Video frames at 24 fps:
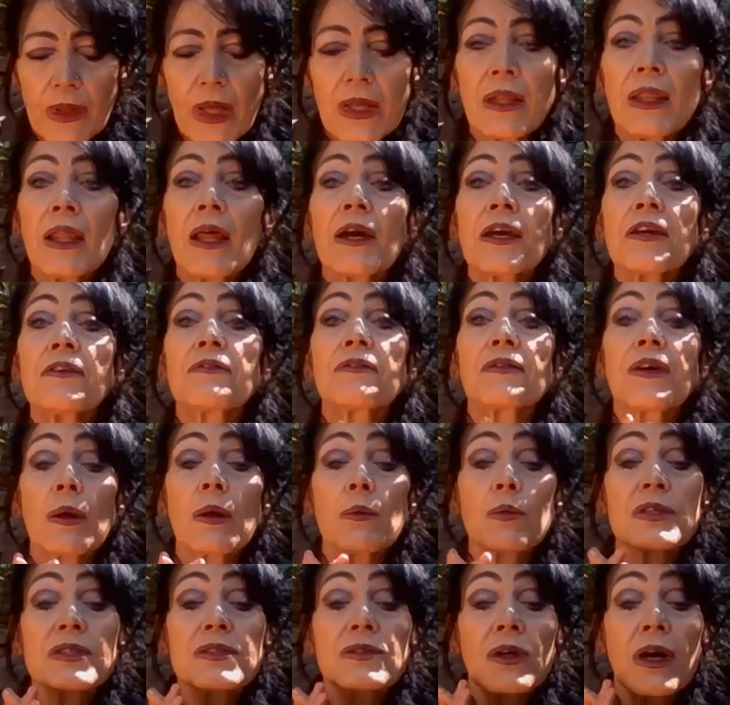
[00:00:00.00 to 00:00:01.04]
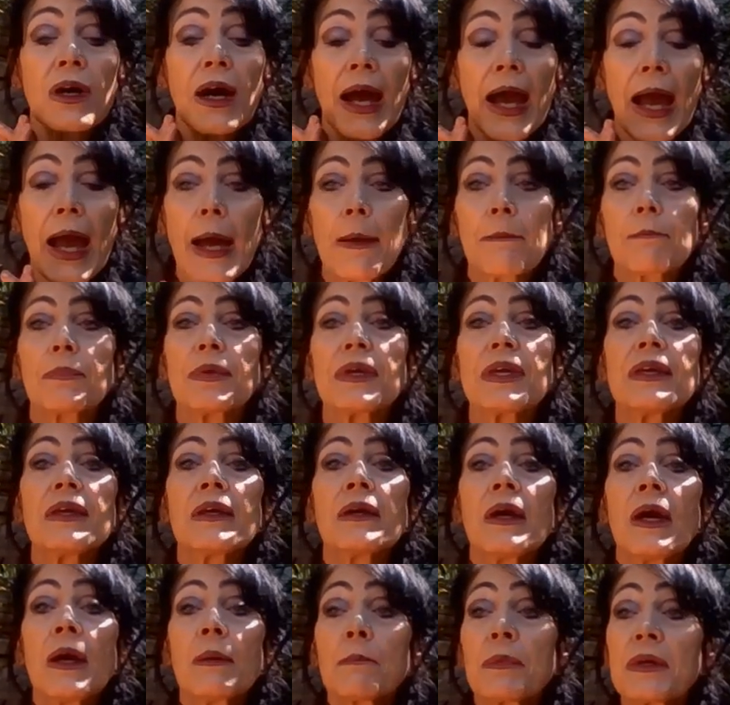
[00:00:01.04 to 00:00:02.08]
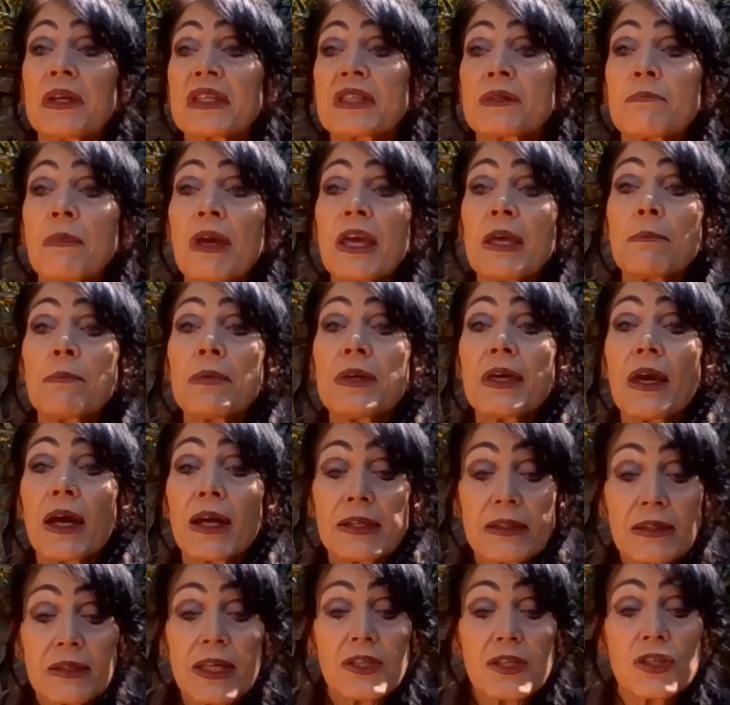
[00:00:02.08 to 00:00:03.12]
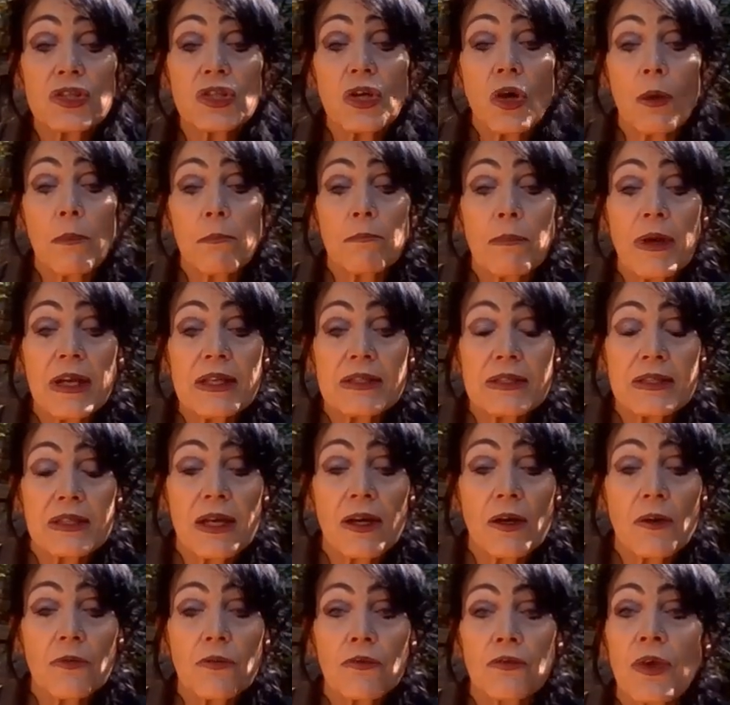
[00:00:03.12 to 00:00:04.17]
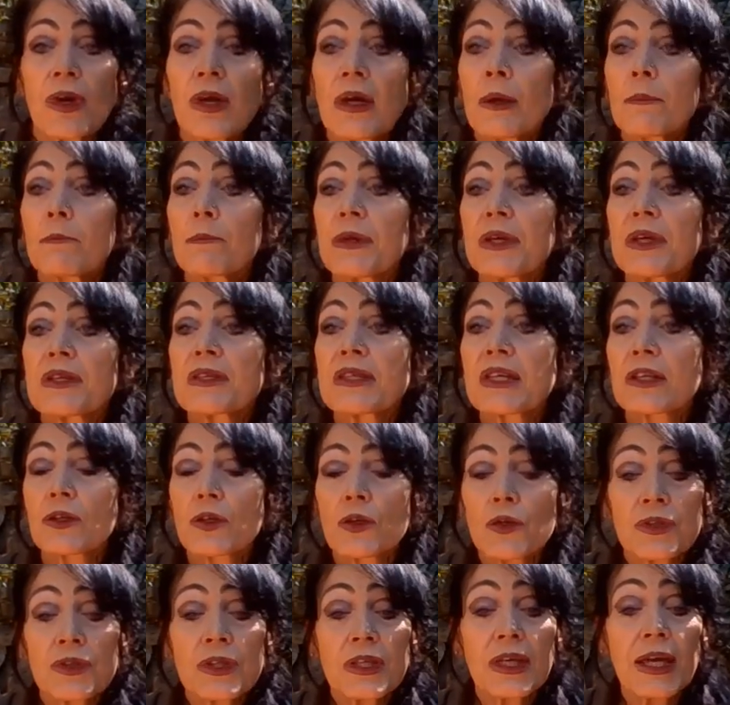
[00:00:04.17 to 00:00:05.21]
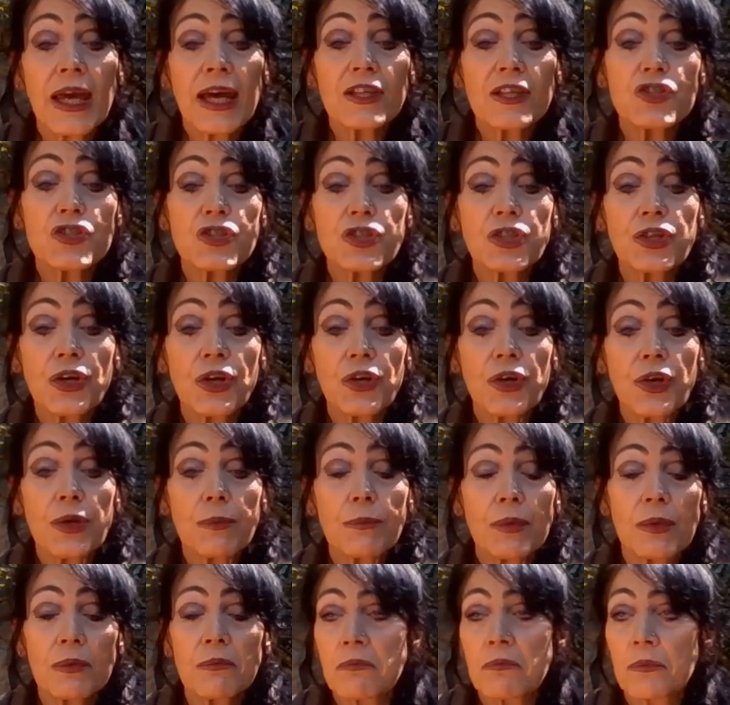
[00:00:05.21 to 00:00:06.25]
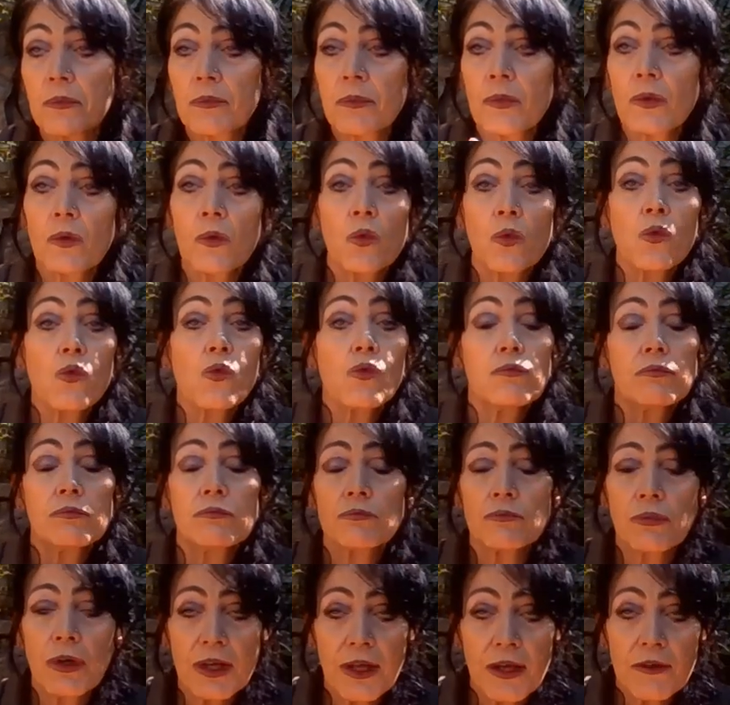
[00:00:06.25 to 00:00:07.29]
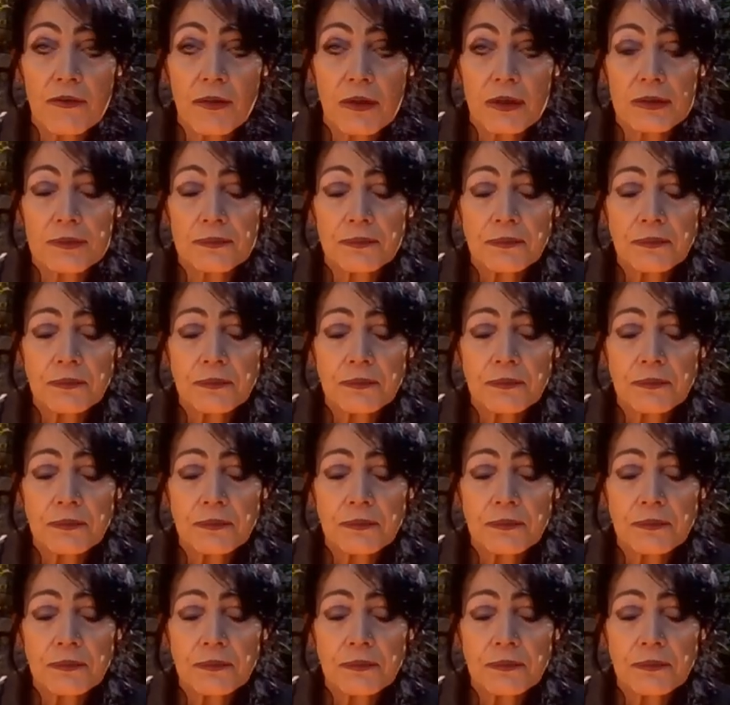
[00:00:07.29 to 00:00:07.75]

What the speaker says: life, I was not happy because maybe I did top myself because I couldn't catch the curb or whatever.